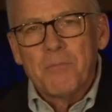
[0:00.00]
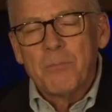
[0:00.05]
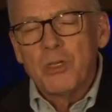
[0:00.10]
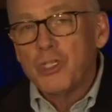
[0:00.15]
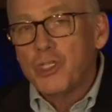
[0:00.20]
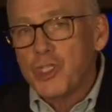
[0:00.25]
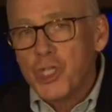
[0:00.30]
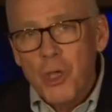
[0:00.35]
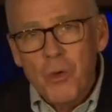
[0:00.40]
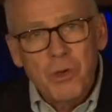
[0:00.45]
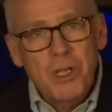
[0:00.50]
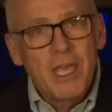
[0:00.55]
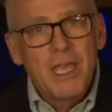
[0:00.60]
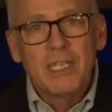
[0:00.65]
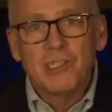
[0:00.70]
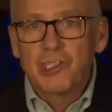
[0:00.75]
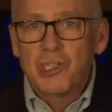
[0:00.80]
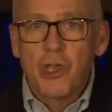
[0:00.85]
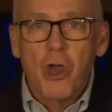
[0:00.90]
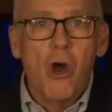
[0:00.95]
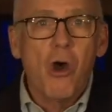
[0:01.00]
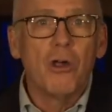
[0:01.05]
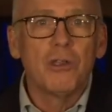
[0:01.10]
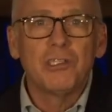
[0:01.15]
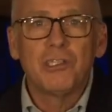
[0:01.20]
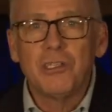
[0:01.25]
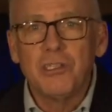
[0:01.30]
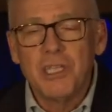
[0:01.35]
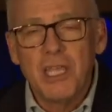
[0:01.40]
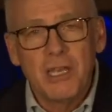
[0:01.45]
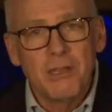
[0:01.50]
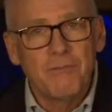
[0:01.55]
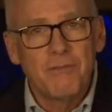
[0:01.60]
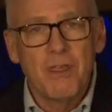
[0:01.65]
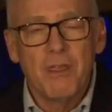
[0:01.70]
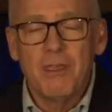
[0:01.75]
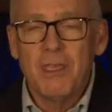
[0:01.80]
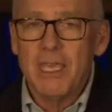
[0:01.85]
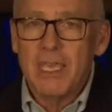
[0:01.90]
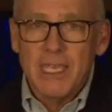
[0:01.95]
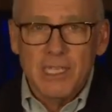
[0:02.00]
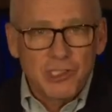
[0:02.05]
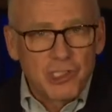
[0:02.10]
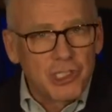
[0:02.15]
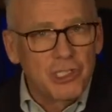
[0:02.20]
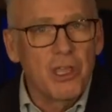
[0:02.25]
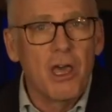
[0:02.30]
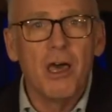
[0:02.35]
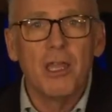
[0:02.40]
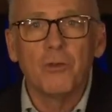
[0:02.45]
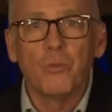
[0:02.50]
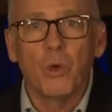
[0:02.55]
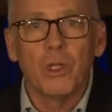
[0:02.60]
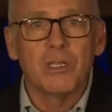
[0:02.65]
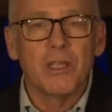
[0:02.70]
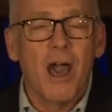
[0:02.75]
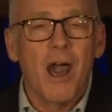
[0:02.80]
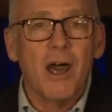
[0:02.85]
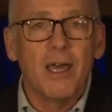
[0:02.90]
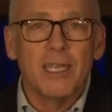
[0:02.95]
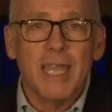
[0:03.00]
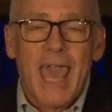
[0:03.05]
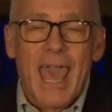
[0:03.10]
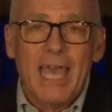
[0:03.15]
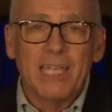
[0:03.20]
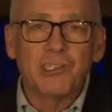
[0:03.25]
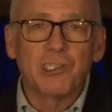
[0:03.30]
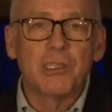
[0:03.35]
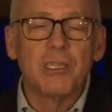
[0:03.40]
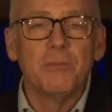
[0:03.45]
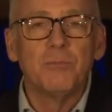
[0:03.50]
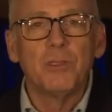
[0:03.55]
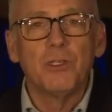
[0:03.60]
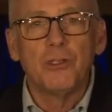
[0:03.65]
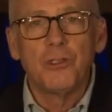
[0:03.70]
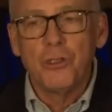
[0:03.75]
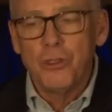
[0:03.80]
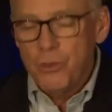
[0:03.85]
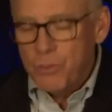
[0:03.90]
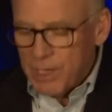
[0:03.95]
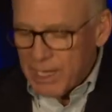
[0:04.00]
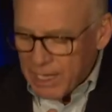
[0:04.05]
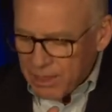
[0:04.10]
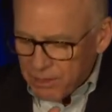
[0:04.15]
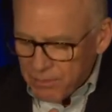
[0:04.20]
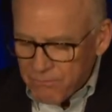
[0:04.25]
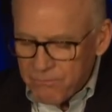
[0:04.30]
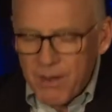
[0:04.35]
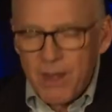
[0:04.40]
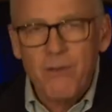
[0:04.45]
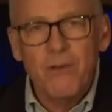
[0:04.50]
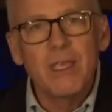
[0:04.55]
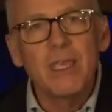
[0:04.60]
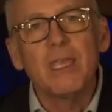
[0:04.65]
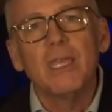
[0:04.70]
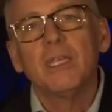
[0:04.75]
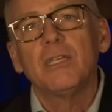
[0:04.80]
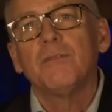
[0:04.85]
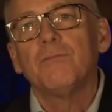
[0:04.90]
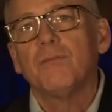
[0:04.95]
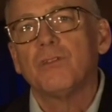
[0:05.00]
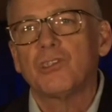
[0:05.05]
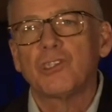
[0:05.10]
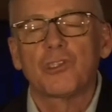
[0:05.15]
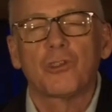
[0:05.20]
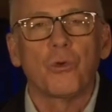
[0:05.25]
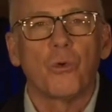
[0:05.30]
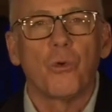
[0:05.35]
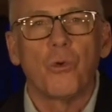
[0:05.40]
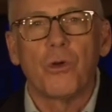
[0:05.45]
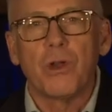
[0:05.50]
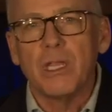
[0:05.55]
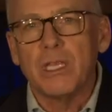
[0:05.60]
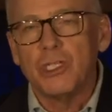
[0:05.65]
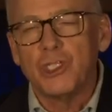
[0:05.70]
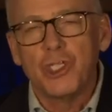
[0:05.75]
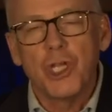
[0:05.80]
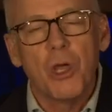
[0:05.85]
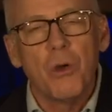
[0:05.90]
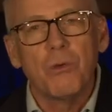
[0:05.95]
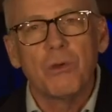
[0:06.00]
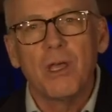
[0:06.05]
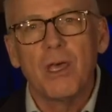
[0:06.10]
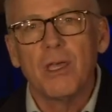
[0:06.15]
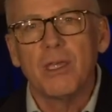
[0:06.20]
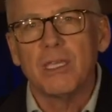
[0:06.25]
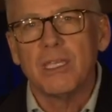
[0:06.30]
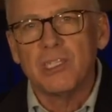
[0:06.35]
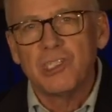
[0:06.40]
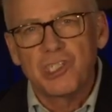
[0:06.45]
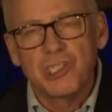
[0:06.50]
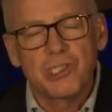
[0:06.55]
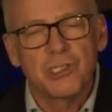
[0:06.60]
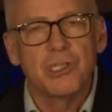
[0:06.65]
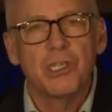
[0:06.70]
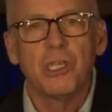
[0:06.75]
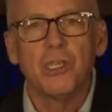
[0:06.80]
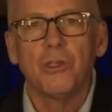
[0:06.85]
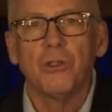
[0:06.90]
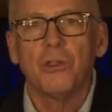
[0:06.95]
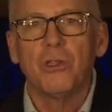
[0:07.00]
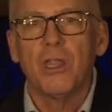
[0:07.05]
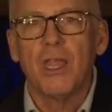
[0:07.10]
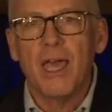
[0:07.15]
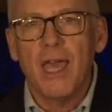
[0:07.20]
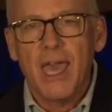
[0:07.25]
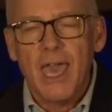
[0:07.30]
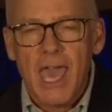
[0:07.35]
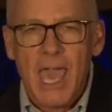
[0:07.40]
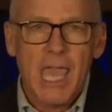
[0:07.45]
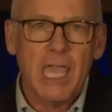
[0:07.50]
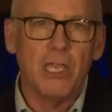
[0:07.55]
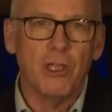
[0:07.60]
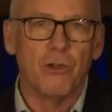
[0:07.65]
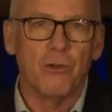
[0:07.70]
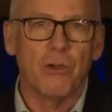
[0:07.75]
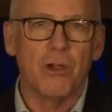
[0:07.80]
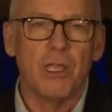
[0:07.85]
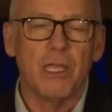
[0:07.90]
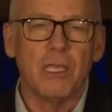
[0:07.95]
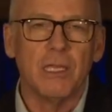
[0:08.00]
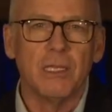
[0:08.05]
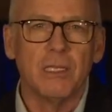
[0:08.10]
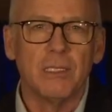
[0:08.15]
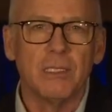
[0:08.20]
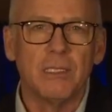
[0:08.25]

But Jonah has gone to Nineveh. He has done what God asked him to do. And at the very end of the story, Jonah is still angry.